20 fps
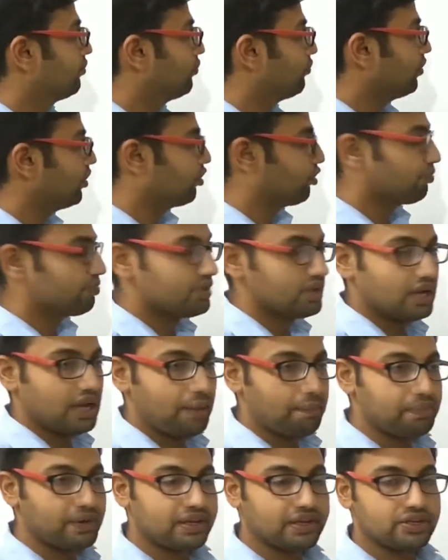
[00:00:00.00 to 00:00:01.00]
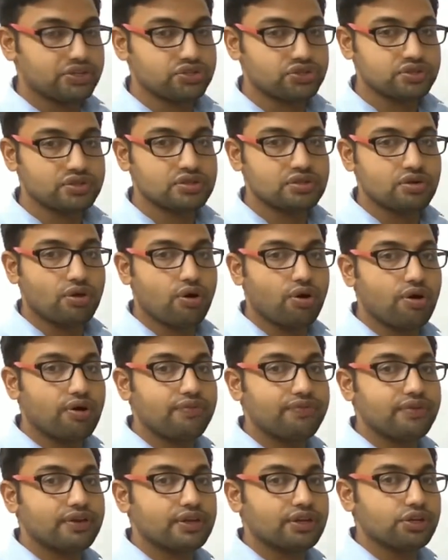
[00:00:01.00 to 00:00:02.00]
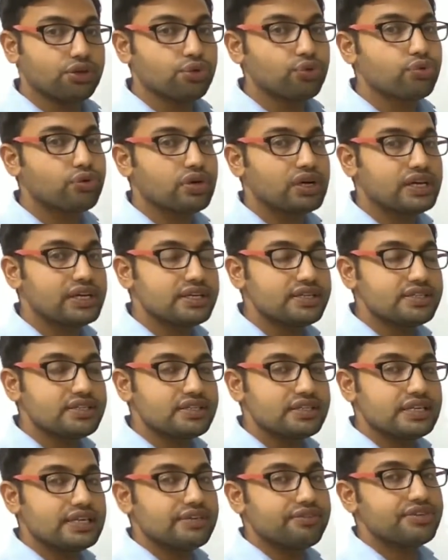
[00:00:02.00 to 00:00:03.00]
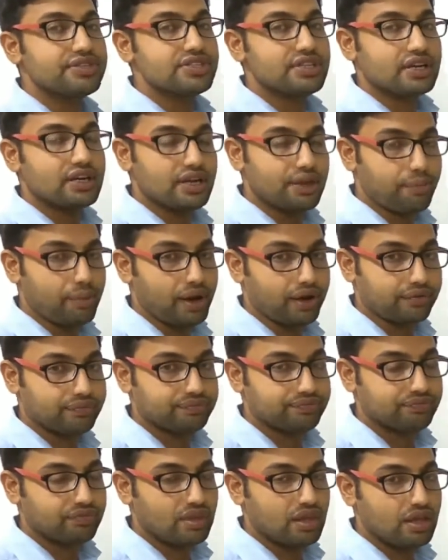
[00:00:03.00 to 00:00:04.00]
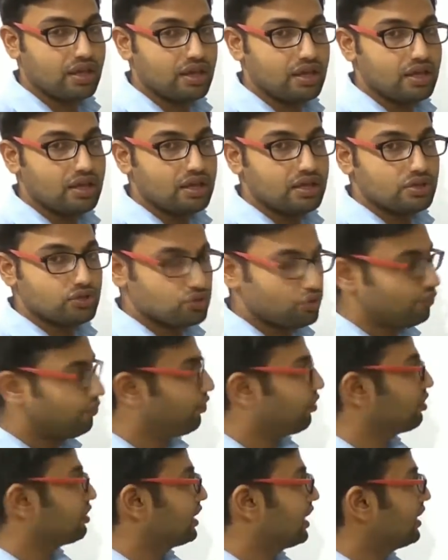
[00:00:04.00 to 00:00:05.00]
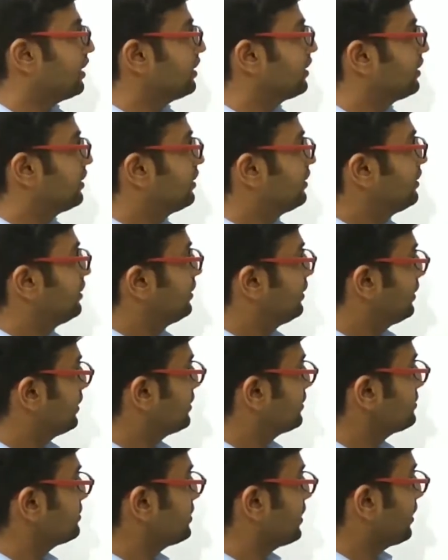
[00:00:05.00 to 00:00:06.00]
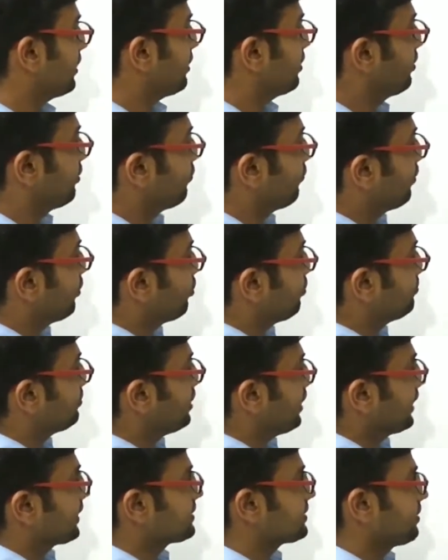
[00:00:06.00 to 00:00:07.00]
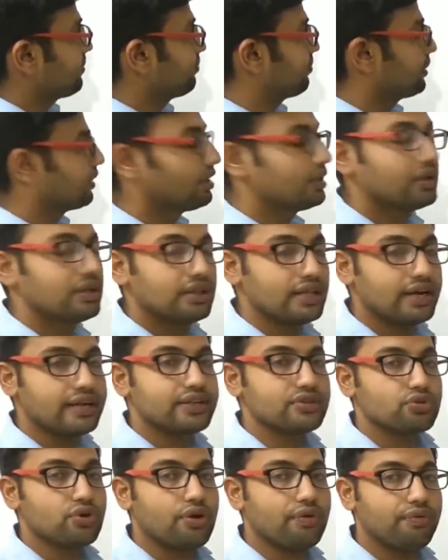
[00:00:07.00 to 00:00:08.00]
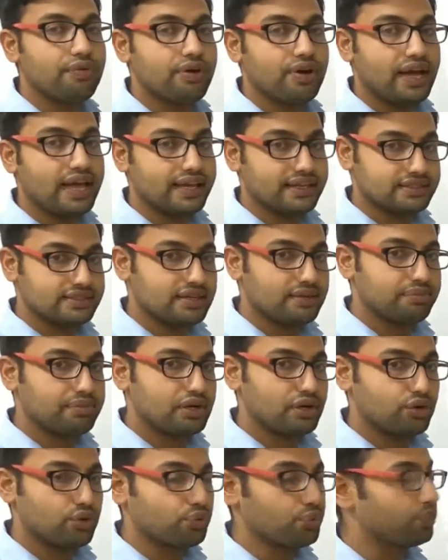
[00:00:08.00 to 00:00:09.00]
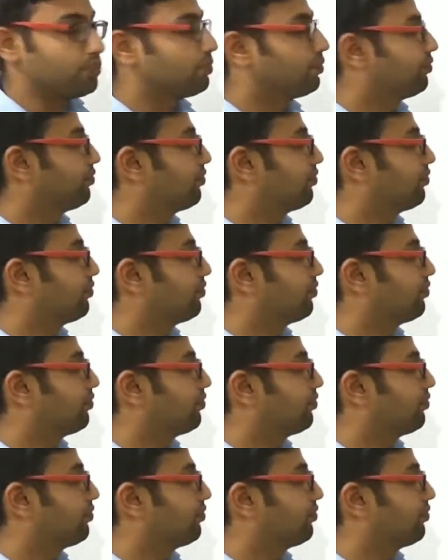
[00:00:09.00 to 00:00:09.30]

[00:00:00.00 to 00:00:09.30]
one of the application of Euclid's division lemma. So for that, let us take one of the example, that is of example 2.